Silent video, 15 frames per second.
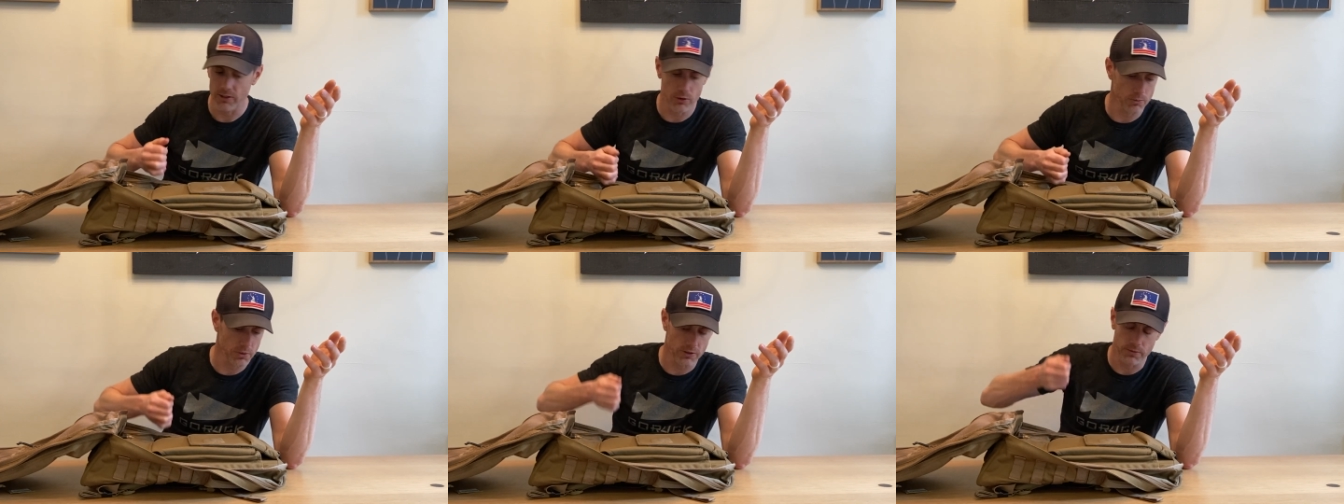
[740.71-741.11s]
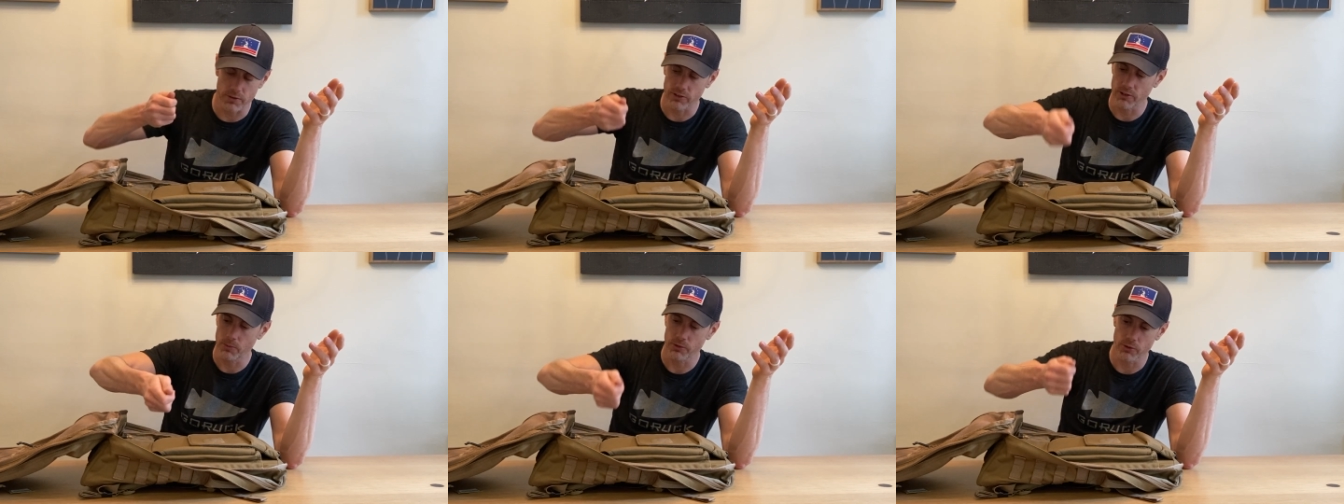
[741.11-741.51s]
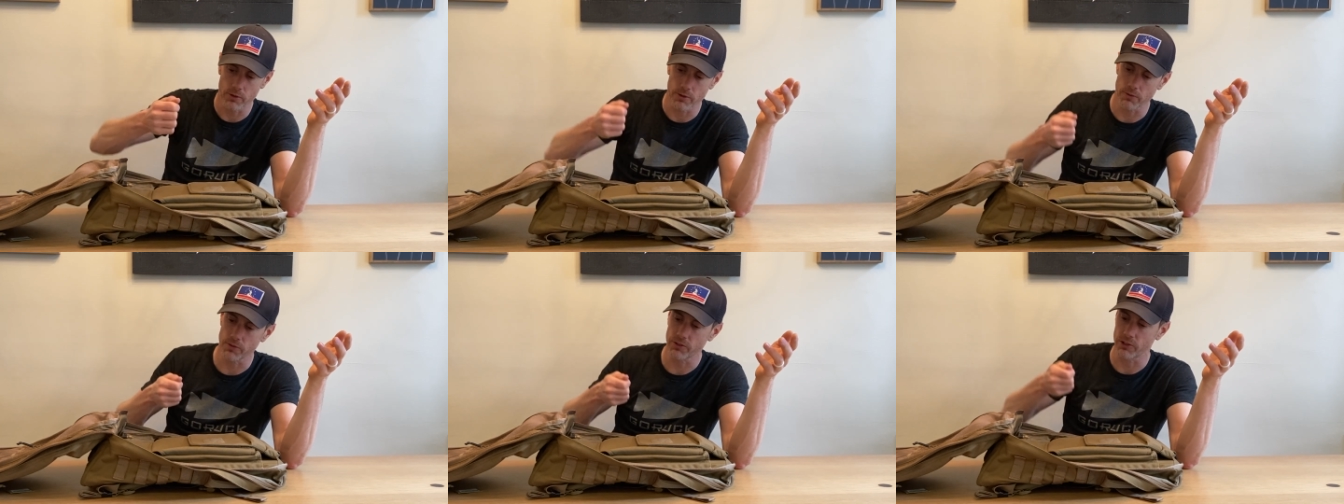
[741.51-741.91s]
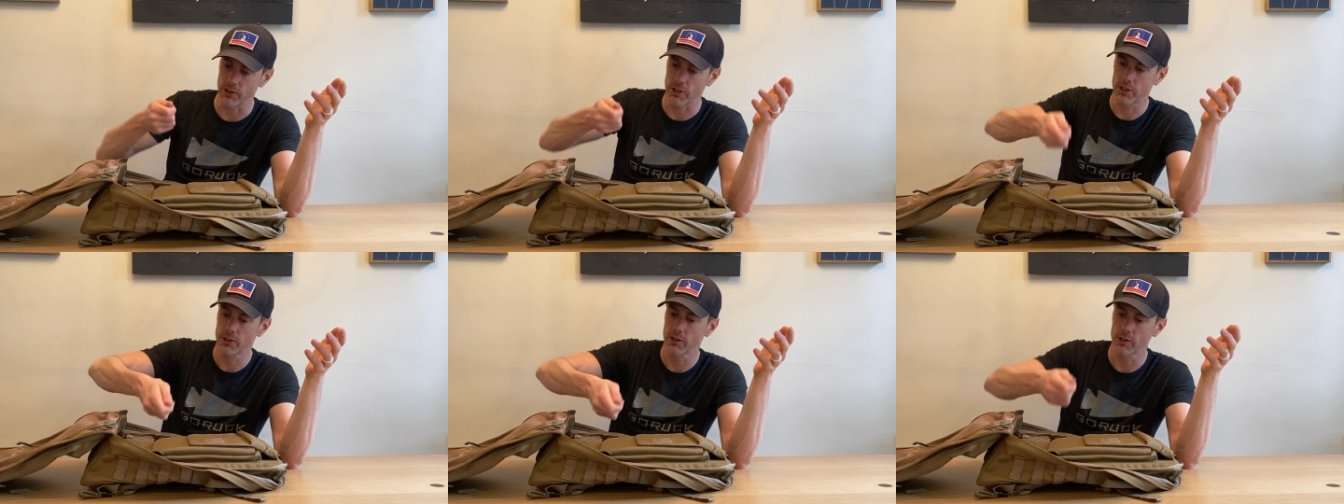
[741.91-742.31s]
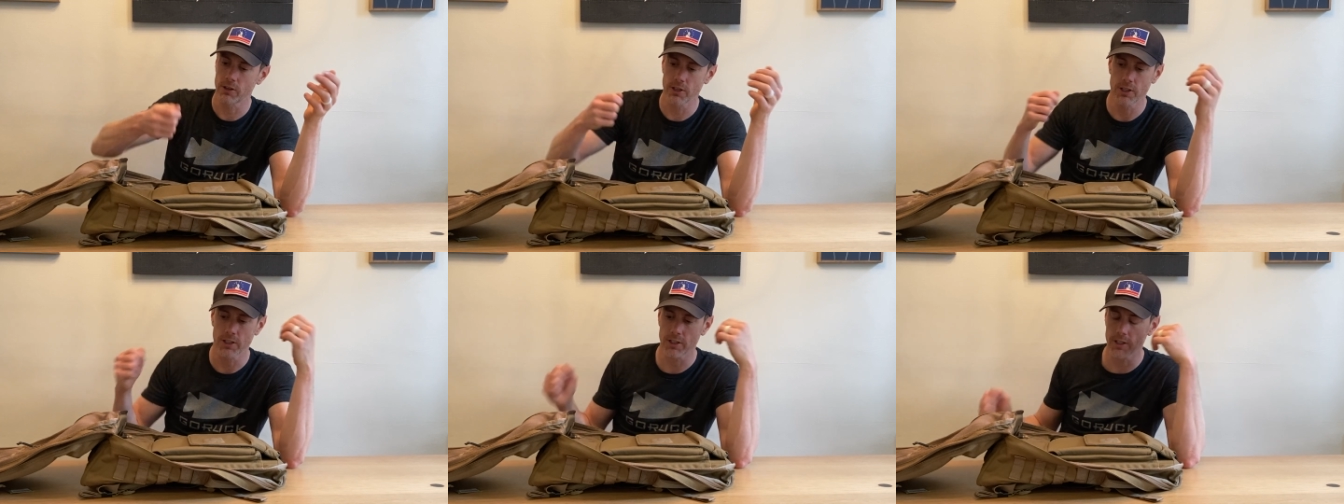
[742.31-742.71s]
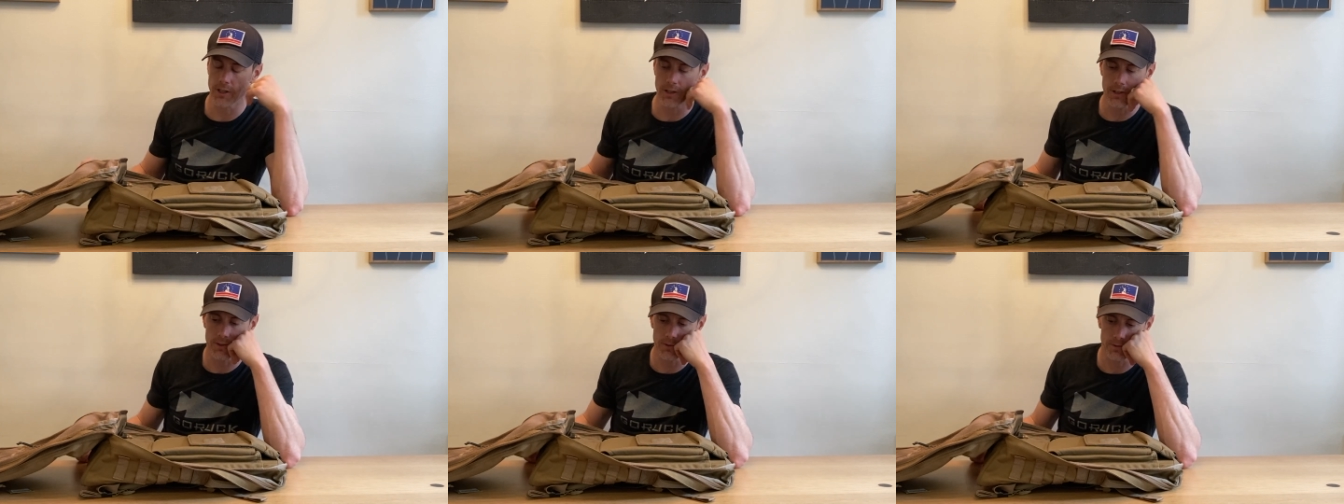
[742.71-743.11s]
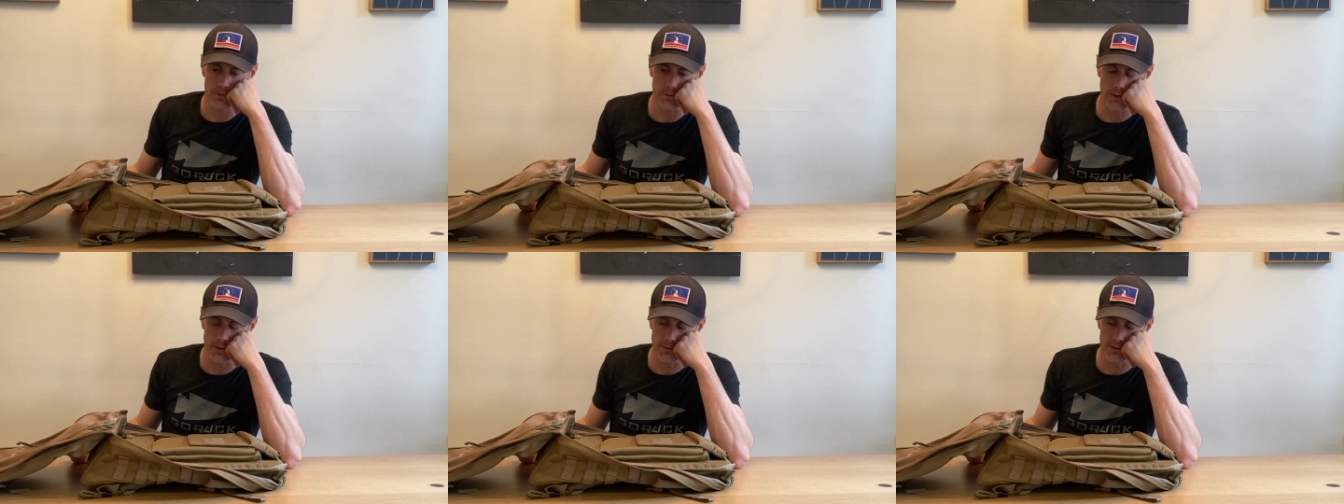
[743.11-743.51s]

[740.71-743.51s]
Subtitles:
it would be for some sort of securing of